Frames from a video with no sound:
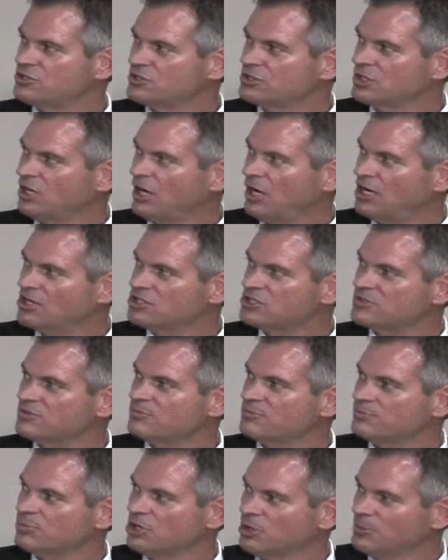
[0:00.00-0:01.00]
to cause
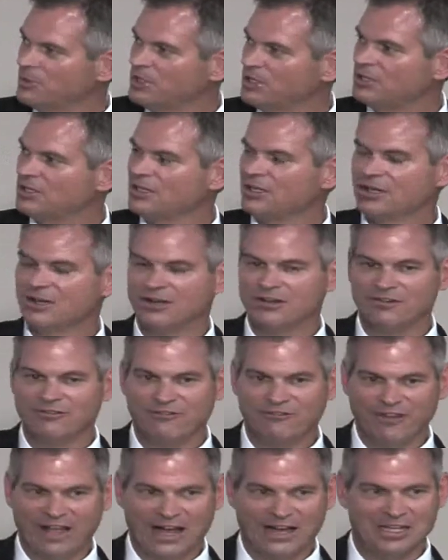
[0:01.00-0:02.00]
permanent
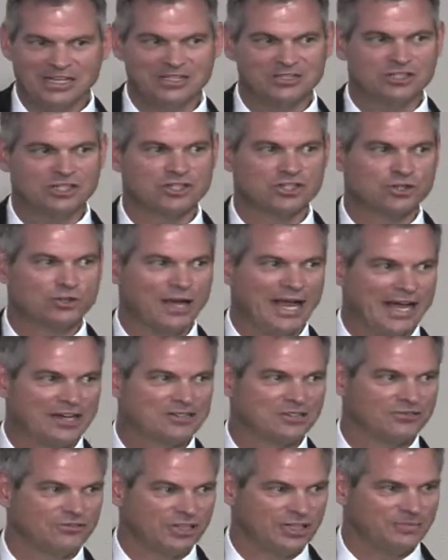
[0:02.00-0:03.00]
fatty tissue
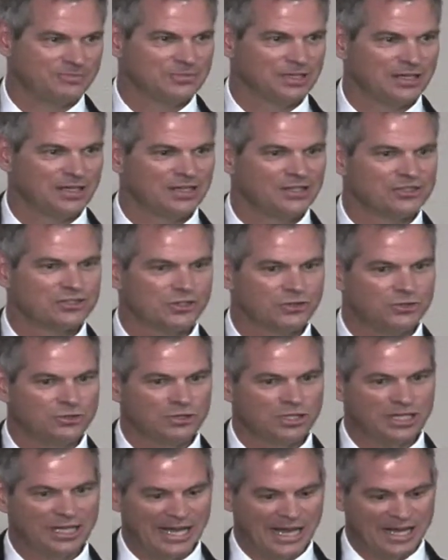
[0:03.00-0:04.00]
atrophy. So you
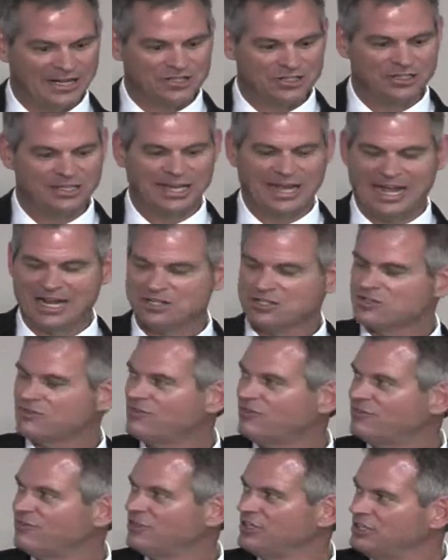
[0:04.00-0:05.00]
can actually
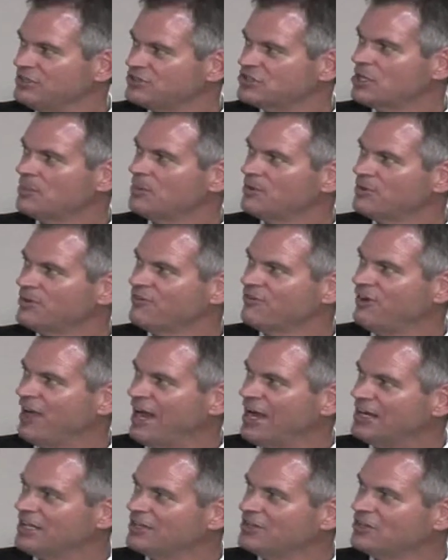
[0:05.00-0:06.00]
atrophy some of the
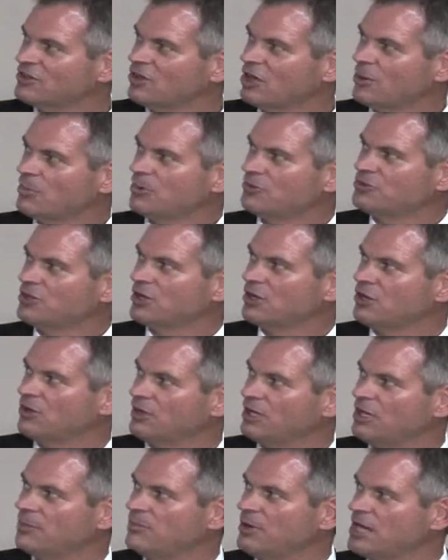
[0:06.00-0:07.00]
fat in the carpal
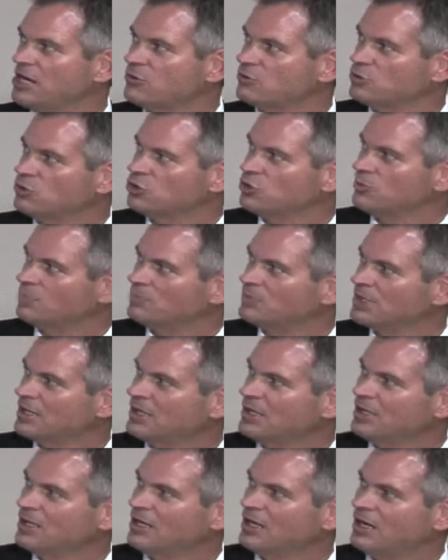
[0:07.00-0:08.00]
tunnel and make room.
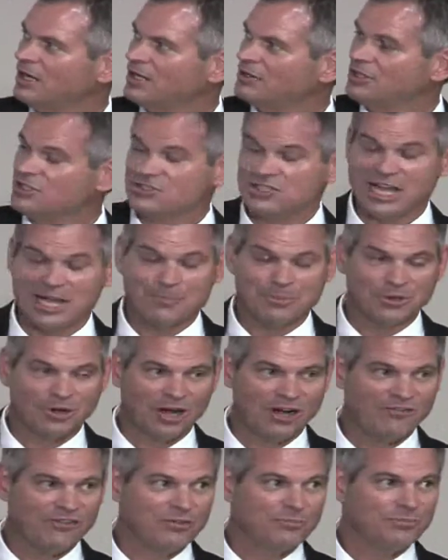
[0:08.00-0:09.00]
Uh, it doesn't happen
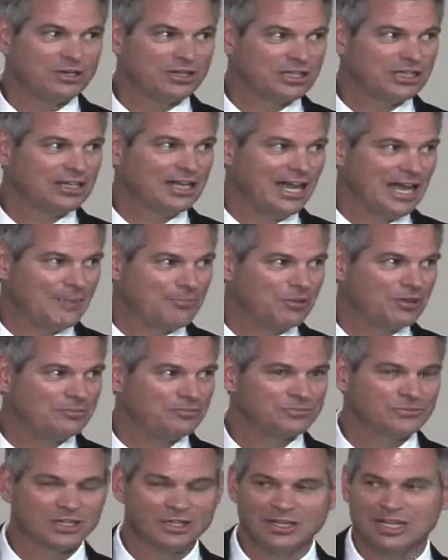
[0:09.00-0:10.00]
often, but it can happen.
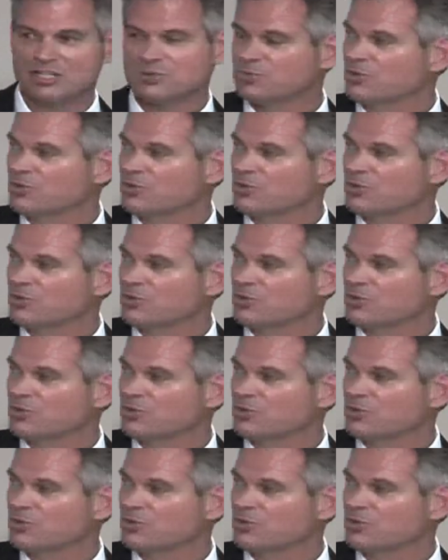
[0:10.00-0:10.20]
And that's